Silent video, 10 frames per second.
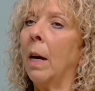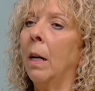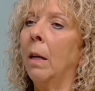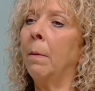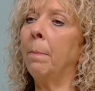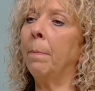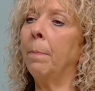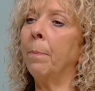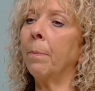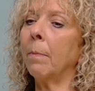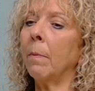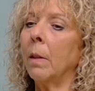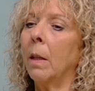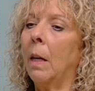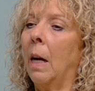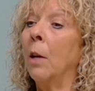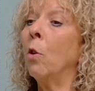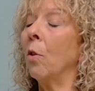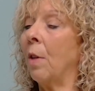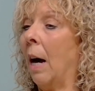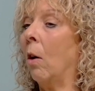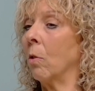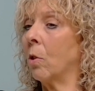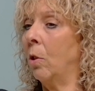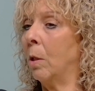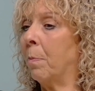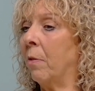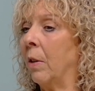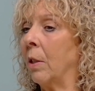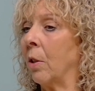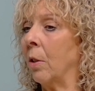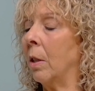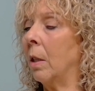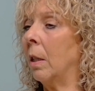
another alternative provision